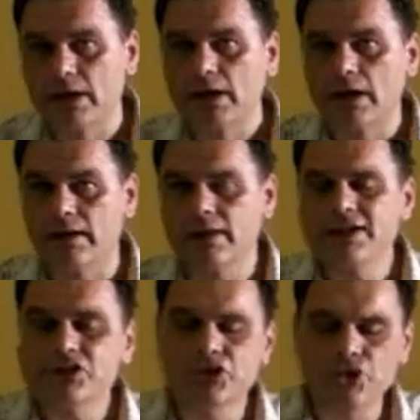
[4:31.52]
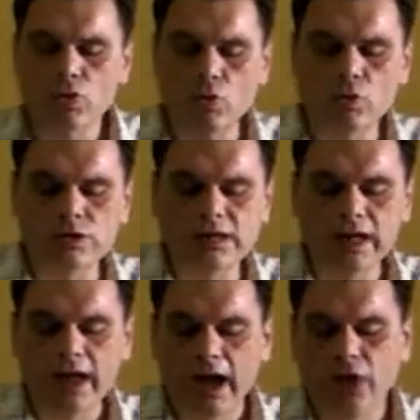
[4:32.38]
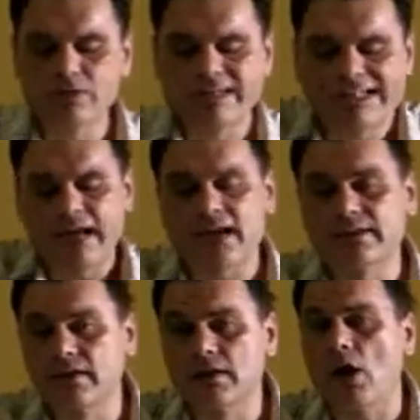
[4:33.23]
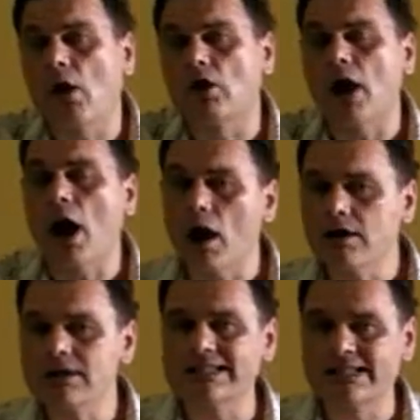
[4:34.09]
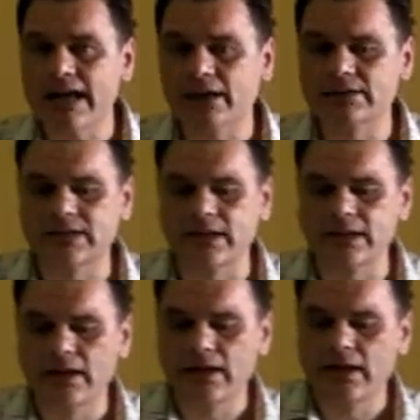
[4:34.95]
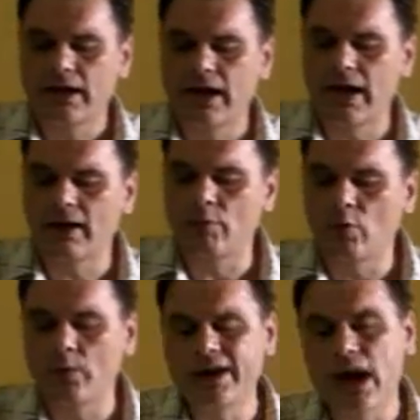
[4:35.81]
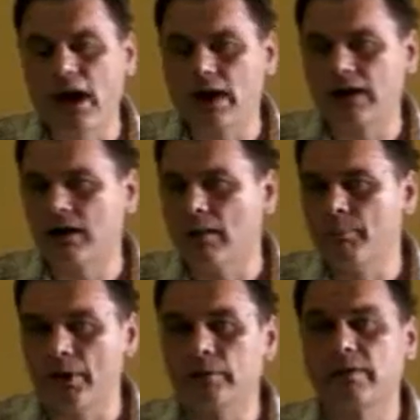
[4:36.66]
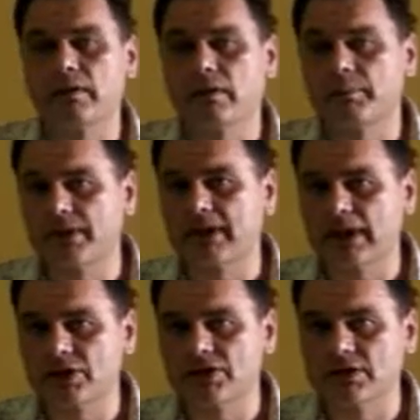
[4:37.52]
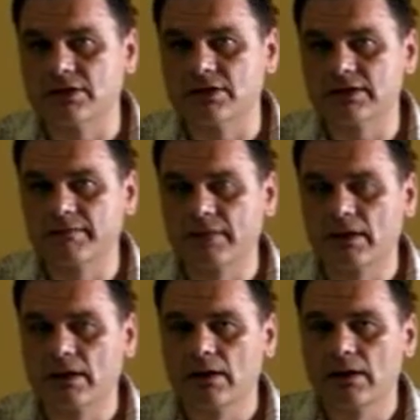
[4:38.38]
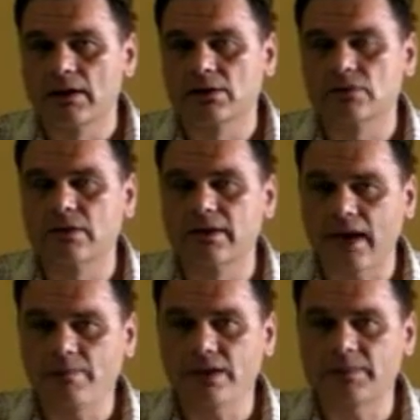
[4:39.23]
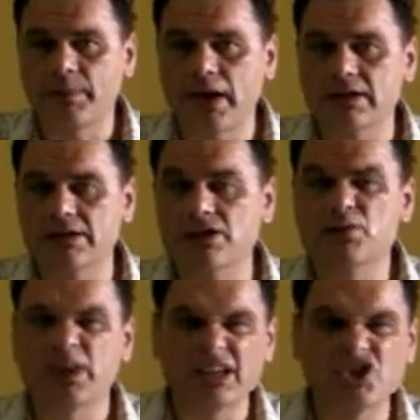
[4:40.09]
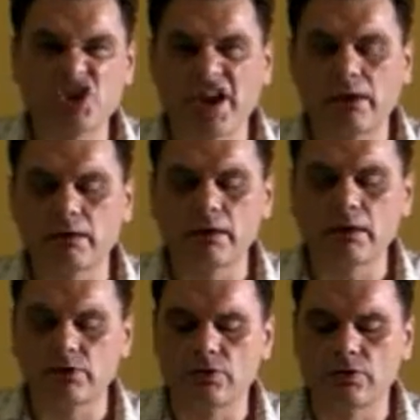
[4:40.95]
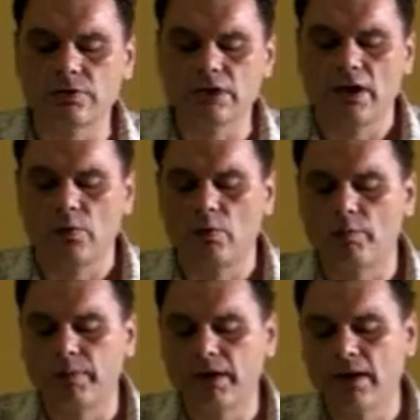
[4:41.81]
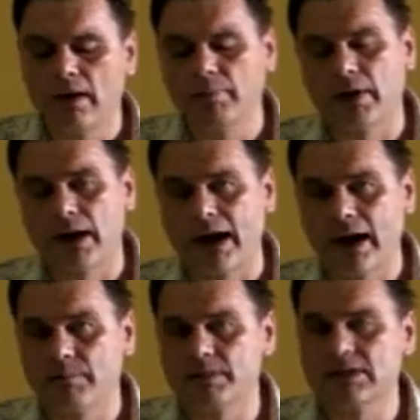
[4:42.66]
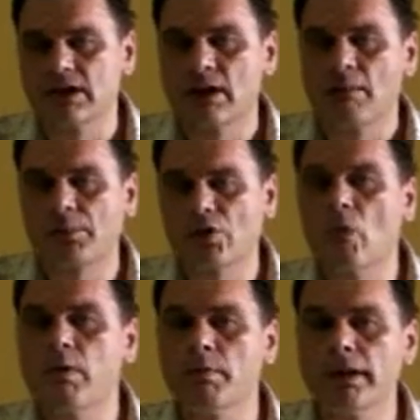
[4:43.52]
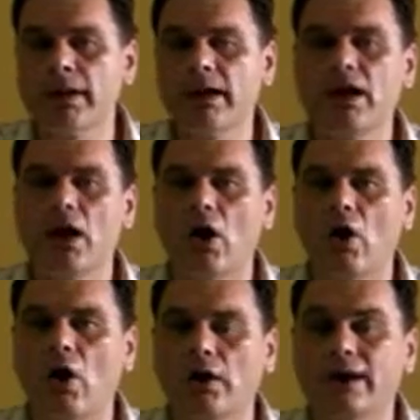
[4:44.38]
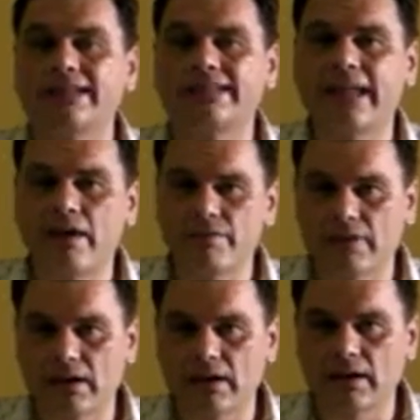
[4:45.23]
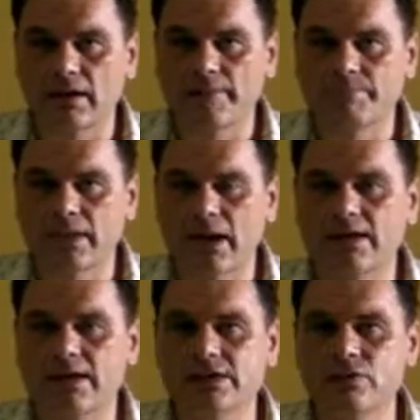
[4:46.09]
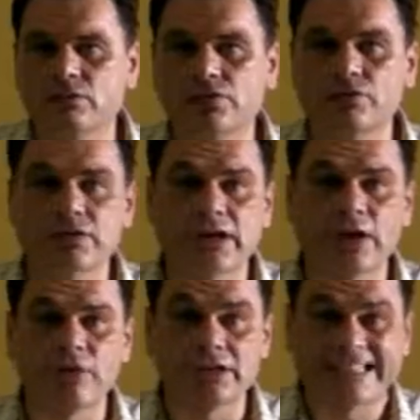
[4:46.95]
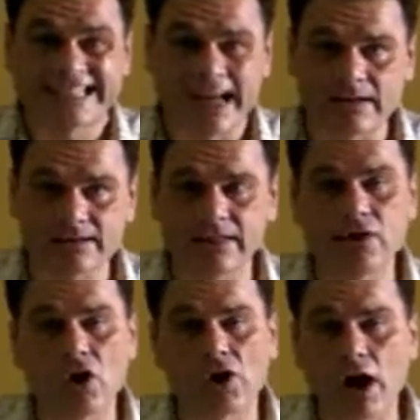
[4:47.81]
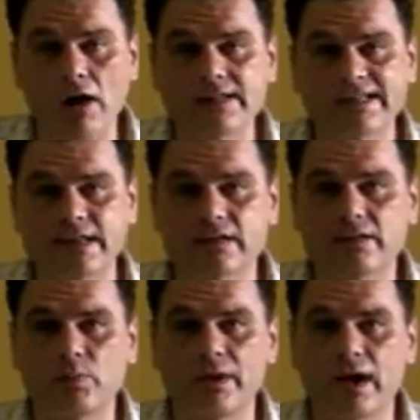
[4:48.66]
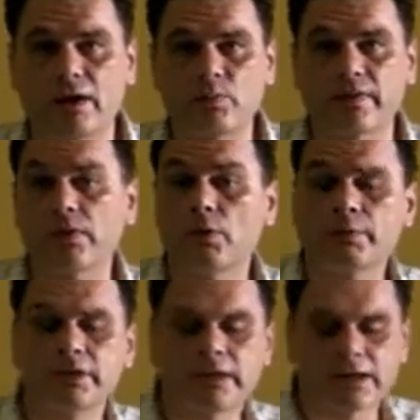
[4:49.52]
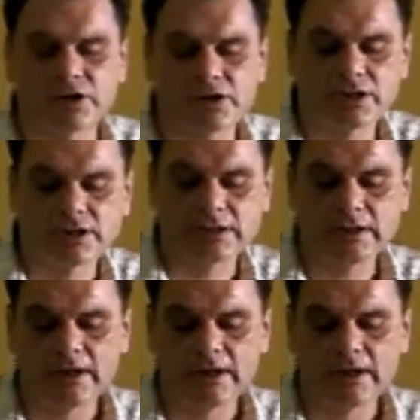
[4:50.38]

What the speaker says: And this shows how certain or uncertain we are about the predictions. So the time expressions we can generally use will be perhaps, probably, or definitely. And this will show us how certain or uncertain we are with our predictions.